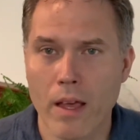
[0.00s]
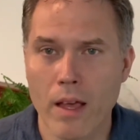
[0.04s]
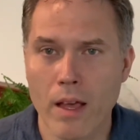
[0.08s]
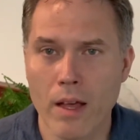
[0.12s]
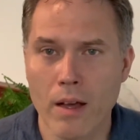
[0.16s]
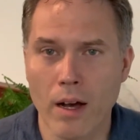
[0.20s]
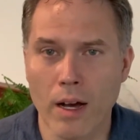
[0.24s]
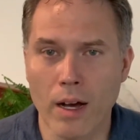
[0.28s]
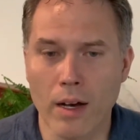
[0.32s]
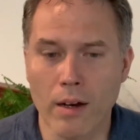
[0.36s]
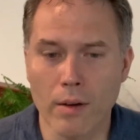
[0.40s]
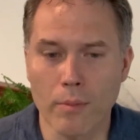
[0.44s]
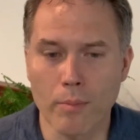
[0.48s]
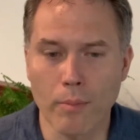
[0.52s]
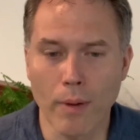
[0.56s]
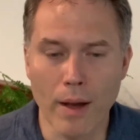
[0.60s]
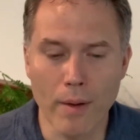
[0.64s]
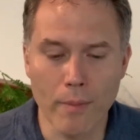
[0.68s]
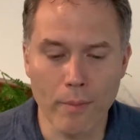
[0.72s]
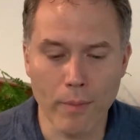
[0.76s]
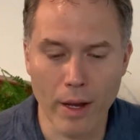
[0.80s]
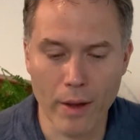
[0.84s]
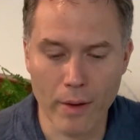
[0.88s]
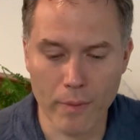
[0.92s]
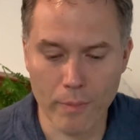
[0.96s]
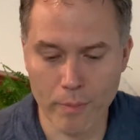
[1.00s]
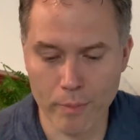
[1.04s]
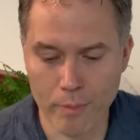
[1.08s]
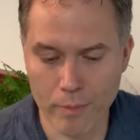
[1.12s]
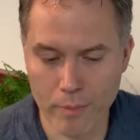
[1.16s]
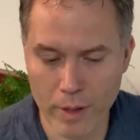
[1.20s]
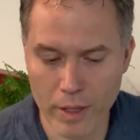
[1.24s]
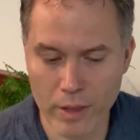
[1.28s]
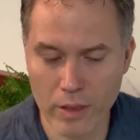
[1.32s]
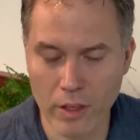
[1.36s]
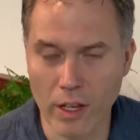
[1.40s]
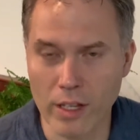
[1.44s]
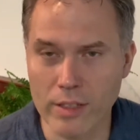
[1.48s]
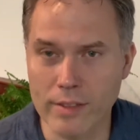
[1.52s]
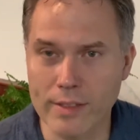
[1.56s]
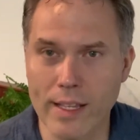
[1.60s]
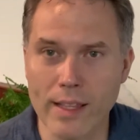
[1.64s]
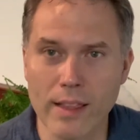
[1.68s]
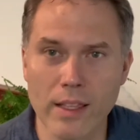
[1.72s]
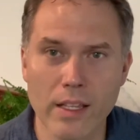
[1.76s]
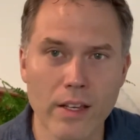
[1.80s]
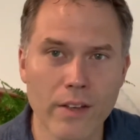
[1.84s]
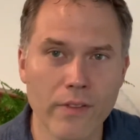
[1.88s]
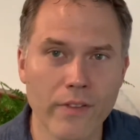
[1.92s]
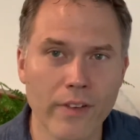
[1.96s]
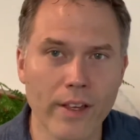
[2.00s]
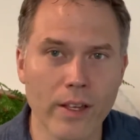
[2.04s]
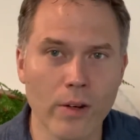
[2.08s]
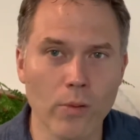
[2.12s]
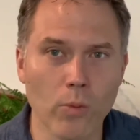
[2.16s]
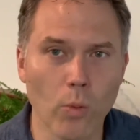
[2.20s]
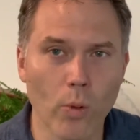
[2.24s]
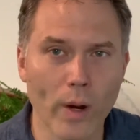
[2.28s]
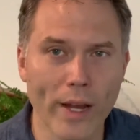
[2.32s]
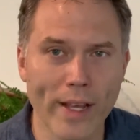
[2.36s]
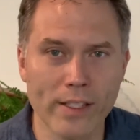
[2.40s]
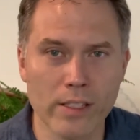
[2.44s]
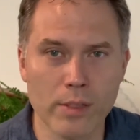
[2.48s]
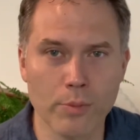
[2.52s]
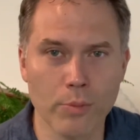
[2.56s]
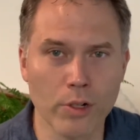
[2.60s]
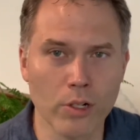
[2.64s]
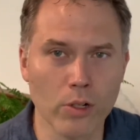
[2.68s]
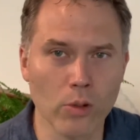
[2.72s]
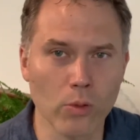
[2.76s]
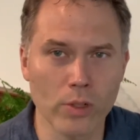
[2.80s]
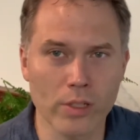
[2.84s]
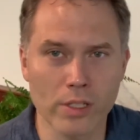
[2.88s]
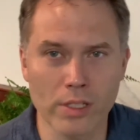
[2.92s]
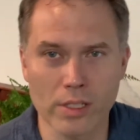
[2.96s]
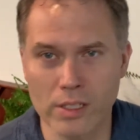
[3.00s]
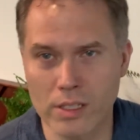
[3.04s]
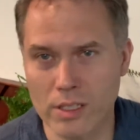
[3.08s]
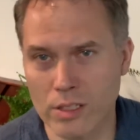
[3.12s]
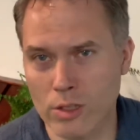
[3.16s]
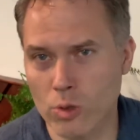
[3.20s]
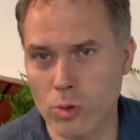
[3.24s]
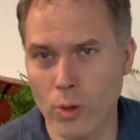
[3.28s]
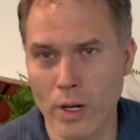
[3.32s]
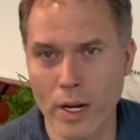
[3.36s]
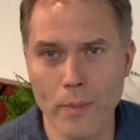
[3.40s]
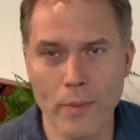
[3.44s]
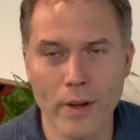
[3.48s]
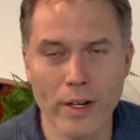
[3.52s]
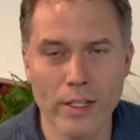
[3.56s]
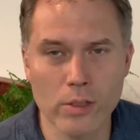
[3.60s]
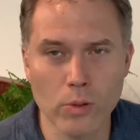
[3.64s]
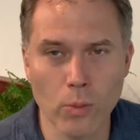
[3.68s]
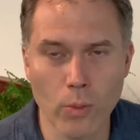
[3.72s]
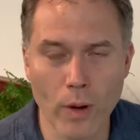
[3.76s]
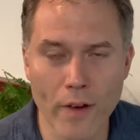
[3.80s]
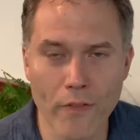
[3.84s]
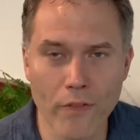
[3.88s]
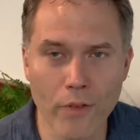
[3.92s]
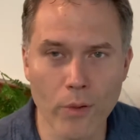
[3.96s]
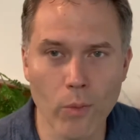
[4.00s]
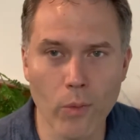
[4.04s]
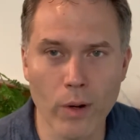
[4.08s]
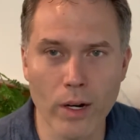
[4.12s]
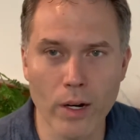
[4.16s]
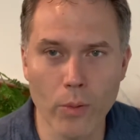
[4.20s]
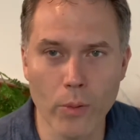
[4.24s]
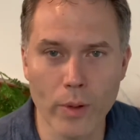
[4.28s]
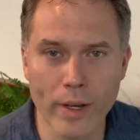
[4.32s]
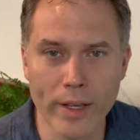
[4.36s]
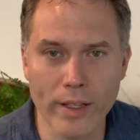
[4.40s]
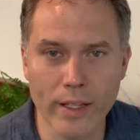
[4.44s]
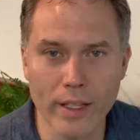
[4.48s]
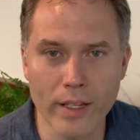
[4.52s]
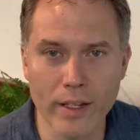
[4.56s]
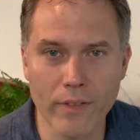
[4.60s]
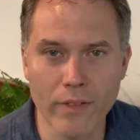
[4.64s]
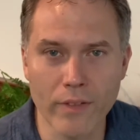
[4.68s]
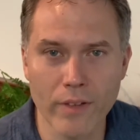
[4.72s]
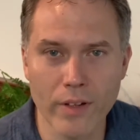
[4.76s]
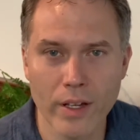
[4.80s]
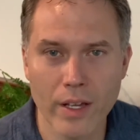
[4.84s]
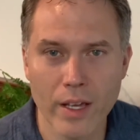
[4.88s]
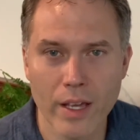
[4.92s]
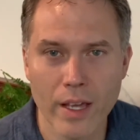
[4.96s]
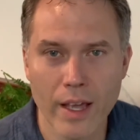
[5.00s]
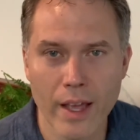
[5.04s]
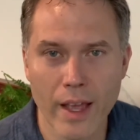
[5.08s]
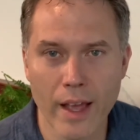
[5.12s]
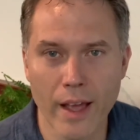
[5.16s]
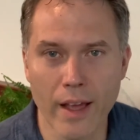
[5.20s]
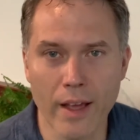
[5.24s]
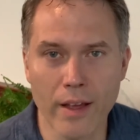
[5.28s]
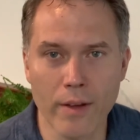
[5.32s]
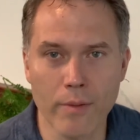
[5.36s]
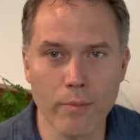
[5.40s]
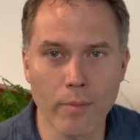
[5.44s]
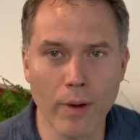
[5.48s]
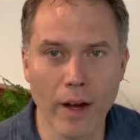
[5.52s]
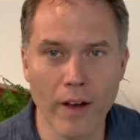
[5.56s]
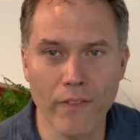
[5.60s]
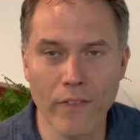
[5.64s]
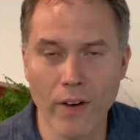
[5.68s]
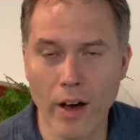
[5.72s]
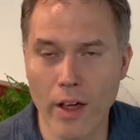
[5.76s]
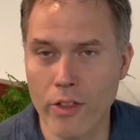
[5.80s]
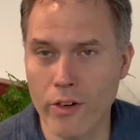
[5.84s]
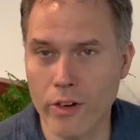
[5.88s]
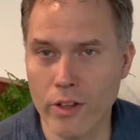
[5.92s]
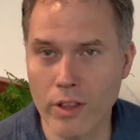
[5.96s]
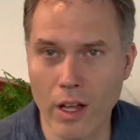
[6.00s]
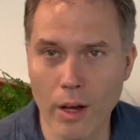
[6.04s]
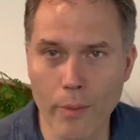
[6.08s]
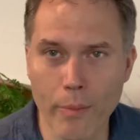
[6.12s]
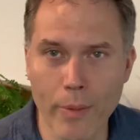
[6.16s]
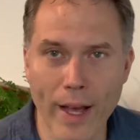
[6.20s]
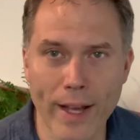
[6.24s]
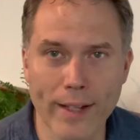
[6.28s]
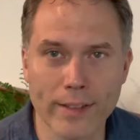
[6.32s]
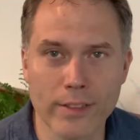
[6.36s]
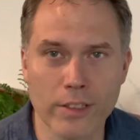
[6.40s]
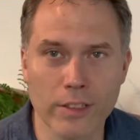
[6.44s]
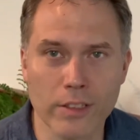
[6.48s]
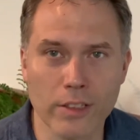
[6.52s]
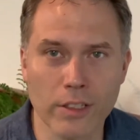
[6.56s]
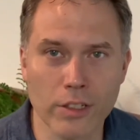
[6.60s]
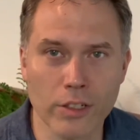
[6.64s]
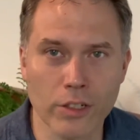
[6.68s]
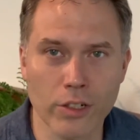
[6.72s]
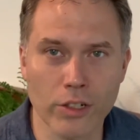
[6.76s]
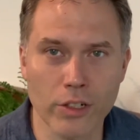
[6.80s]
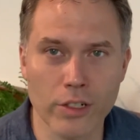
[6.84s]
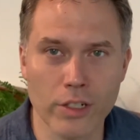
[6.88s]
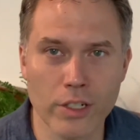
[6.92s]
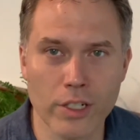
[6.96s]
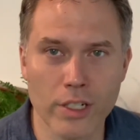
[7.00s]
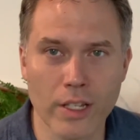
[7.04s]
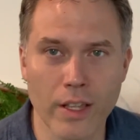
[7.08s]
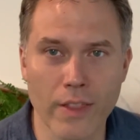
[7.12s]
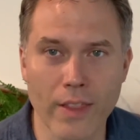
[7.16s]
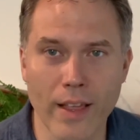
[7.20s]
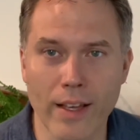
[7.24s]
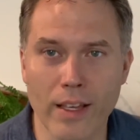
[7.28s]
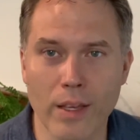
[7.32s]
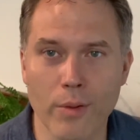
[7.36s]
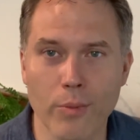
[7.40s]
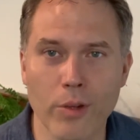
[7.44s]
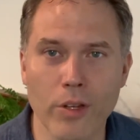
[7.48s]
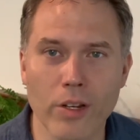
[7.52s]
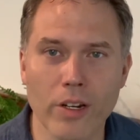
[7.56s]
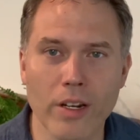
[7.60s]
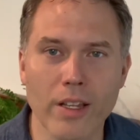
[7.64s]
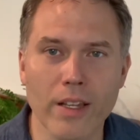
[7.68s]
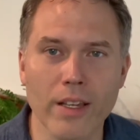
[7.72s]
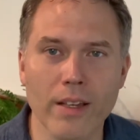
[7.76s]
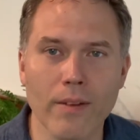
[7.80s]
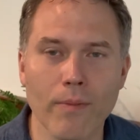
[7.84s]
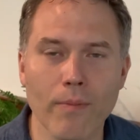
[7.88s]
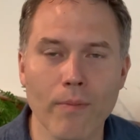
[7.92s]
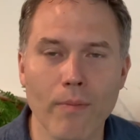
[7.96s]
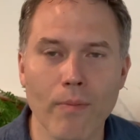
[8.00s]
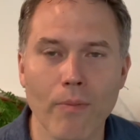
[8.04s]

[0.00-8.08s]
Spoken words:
my in-laws, they live in Waynesboro, which is 20 minutes away from where we live. And my father-in-law pastors a church in that community.